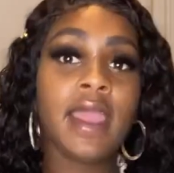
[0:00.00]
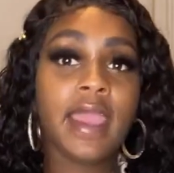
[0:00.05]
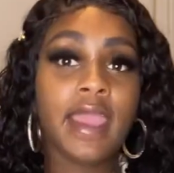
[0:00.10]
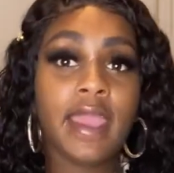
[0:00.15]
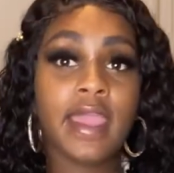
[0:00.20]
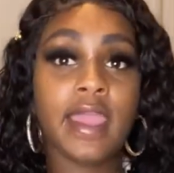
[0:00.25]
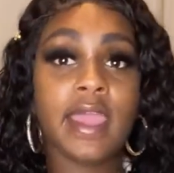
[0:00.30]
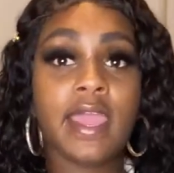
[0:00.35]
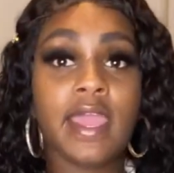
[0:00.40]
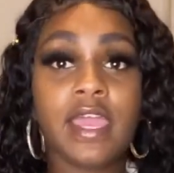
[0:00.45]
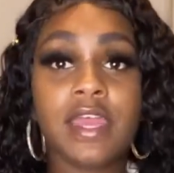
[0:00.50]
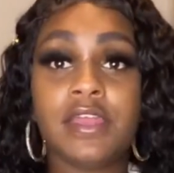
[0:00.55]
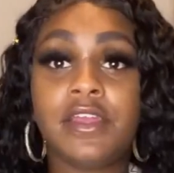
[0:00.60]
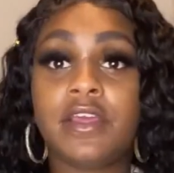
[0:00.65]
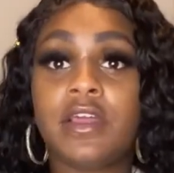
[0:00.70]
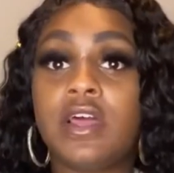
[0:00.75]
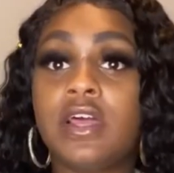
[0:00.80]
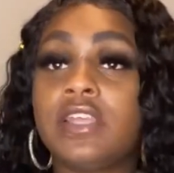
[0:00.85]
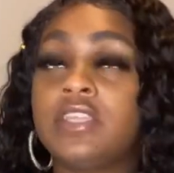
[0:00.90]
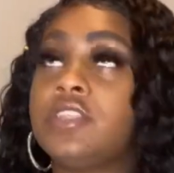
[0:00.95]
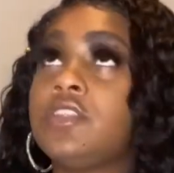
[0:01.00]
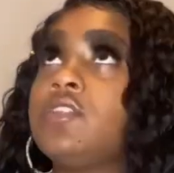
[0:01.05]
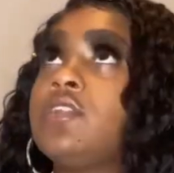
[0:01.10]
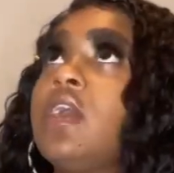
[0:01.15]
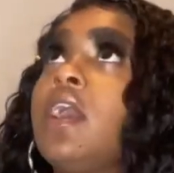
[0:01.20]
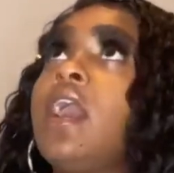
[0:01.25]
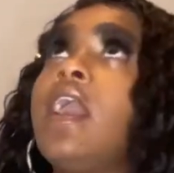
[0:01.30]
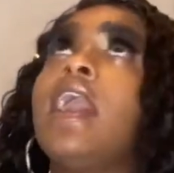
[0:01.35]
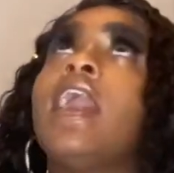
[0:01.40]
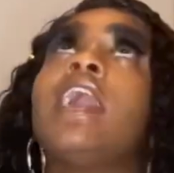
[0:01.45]
And it does,
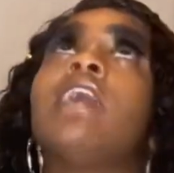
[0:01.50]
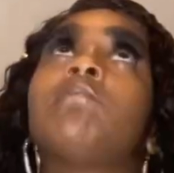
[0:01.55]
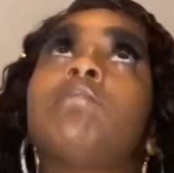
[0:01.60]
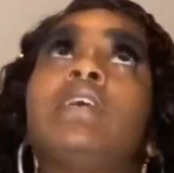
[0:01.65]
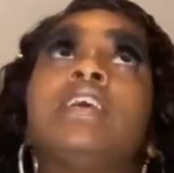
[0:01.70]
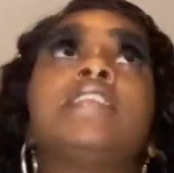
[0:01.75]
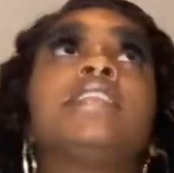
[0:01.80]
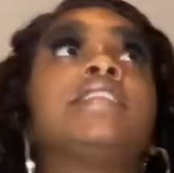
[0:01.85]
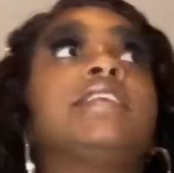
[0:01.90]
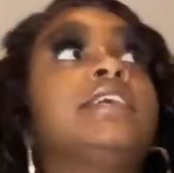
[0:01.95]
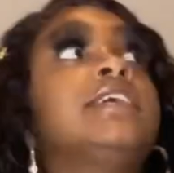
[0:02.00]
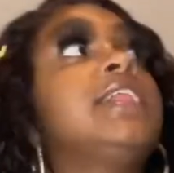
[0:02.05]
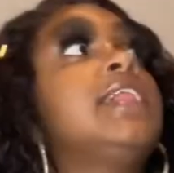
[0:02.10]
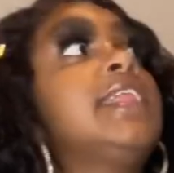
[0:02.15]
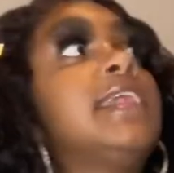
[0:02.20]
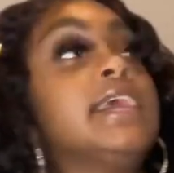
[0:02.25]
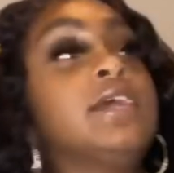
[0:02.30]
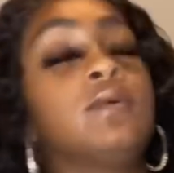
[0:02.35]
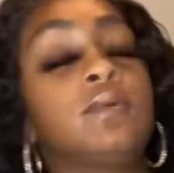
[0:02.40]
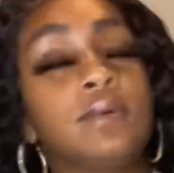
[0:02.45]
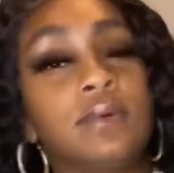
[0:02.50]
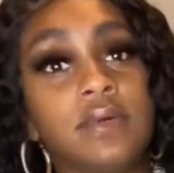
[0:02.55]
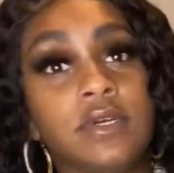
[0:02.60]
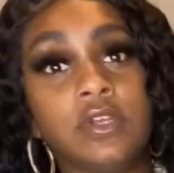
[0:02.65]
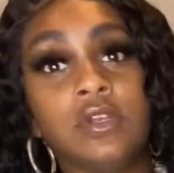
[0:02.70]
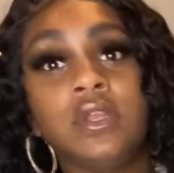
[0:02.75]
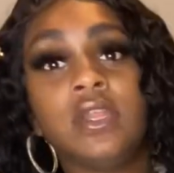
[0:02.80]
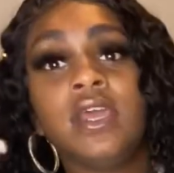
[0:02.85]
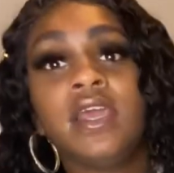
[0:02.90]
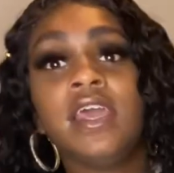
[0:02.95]
I have my ceiling light
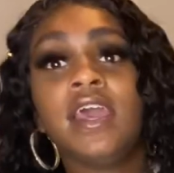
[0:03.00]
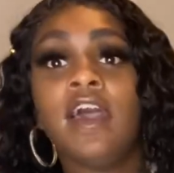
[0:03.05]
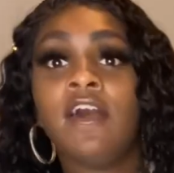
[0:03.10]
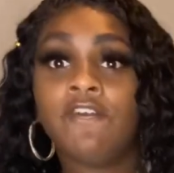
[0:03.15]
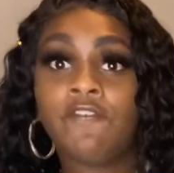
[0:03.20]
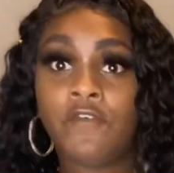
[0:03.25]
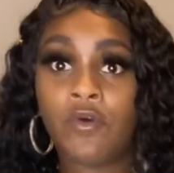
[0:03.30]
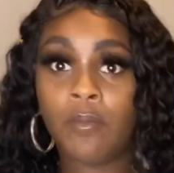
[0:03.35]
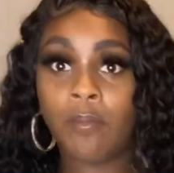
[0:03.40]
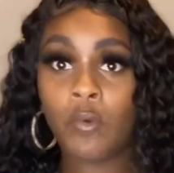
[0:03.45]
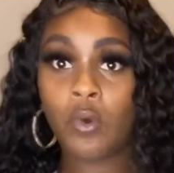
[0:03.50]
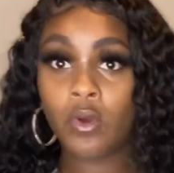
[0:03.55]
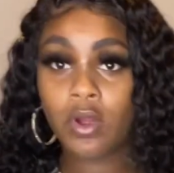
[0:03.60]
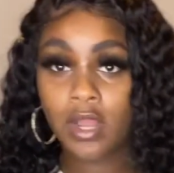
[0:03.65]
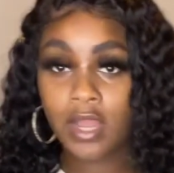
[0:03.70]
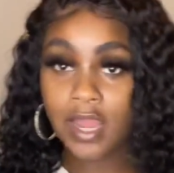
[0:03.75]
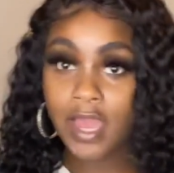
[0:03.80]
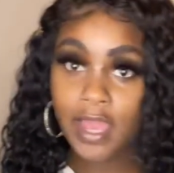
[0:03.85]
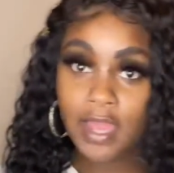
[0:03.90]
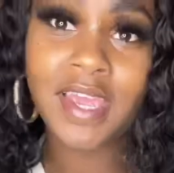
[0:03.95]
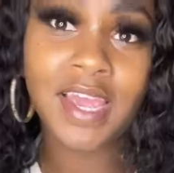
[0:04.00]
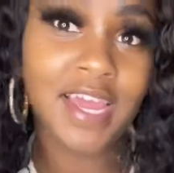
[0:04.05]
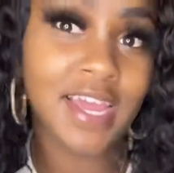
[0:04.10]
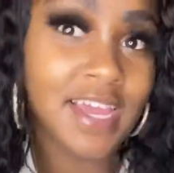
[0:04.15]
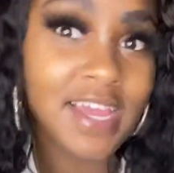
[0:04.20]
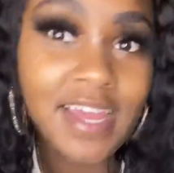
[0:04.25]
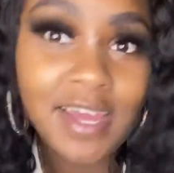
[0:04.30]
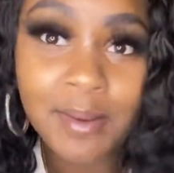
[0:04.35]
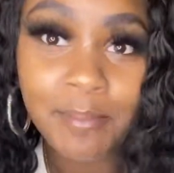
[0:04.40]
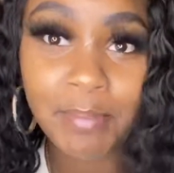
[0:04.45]
on for more light.
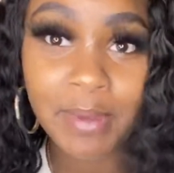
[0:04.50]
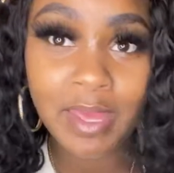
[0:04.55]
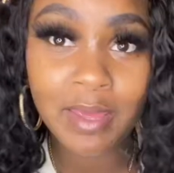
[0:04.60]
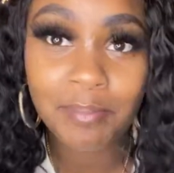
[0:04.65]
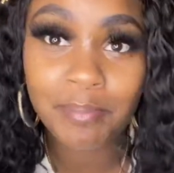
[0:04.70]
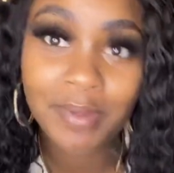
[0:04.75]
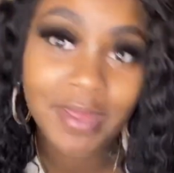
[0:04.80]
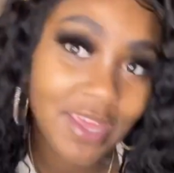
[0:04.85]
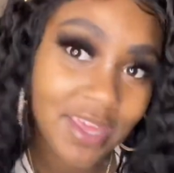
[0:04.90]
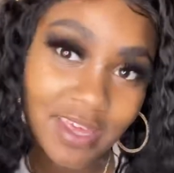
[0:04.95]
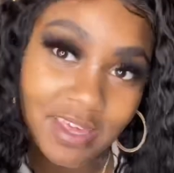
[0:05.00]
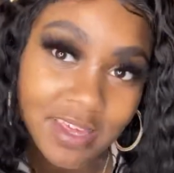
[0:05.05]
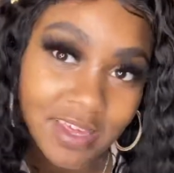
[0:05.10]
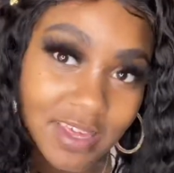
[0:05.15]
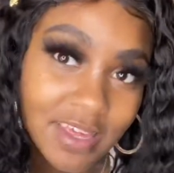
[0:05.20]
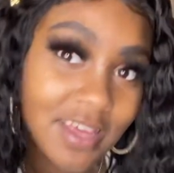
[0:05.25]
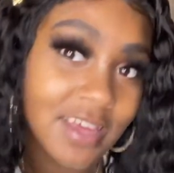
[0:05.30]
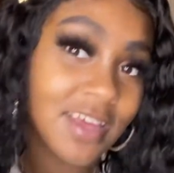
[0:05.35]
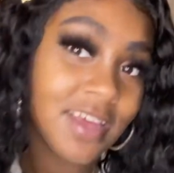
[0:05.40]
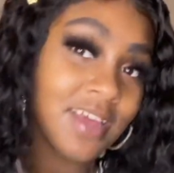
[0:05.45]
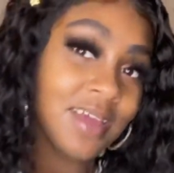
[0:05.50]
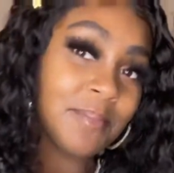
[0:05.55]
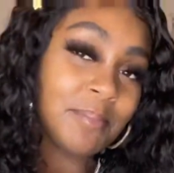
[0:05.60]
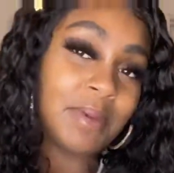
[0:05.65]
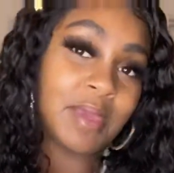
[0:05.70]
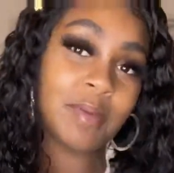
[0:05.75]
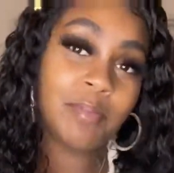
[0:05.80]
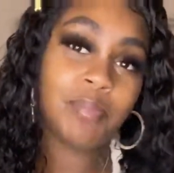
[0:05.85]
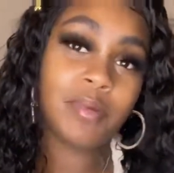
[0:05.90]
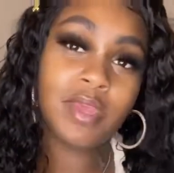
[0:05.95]
Baby,
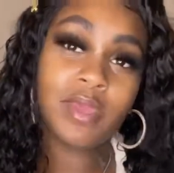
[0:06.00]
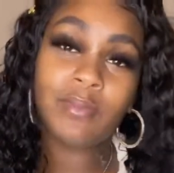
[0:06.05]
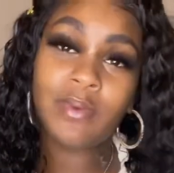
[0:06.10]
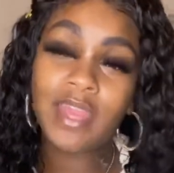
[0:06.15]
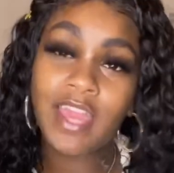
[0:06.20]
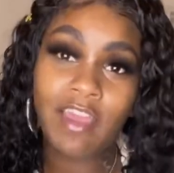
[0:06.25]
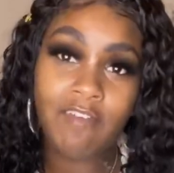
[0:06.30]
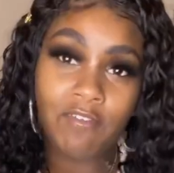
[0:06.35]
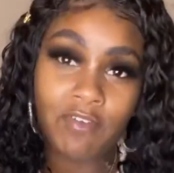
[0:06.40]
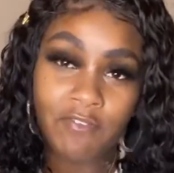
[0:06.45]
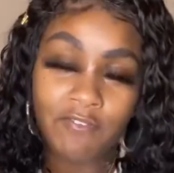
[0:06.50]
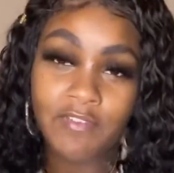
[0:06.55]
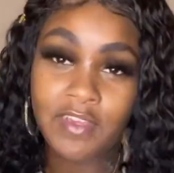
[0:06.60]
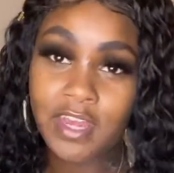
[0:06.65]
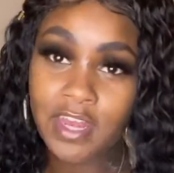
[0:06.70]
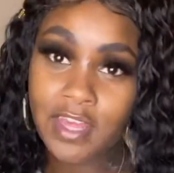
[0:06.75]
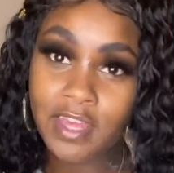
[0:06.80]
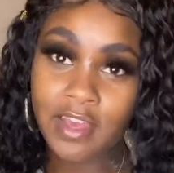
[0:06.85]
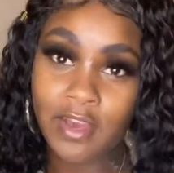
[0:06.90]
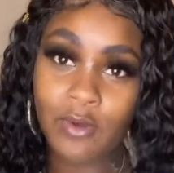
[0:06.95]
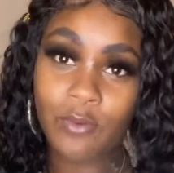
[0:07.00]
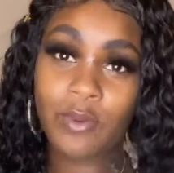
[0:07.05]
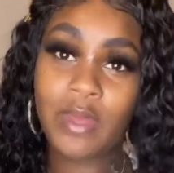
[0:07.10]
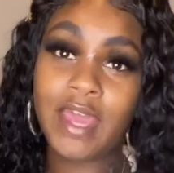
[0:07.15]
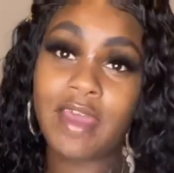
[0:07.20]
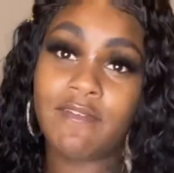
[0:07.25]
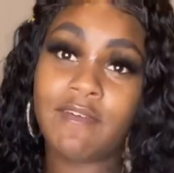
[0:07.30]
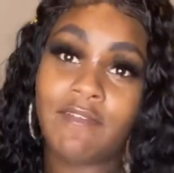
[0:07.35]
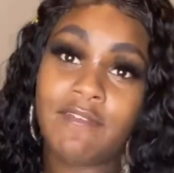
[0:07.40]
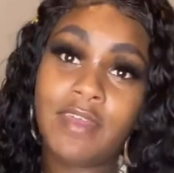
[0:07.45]
baby, we have a video. We
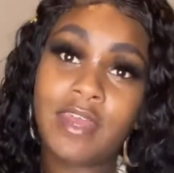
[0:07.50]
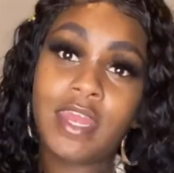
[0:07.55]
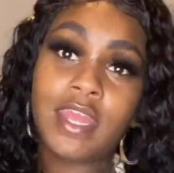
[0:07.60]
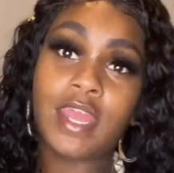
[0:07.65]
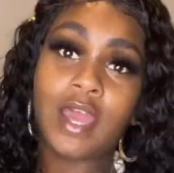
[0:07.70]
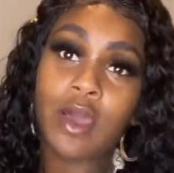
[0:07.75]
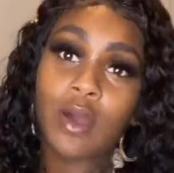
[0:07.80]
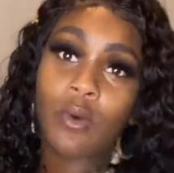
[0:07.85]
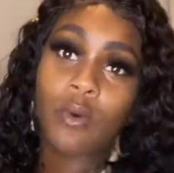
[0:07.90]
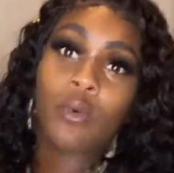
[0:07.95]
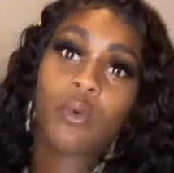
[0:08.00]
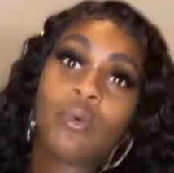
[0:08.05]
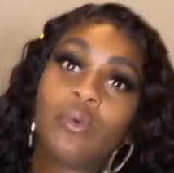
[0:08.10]
have a video.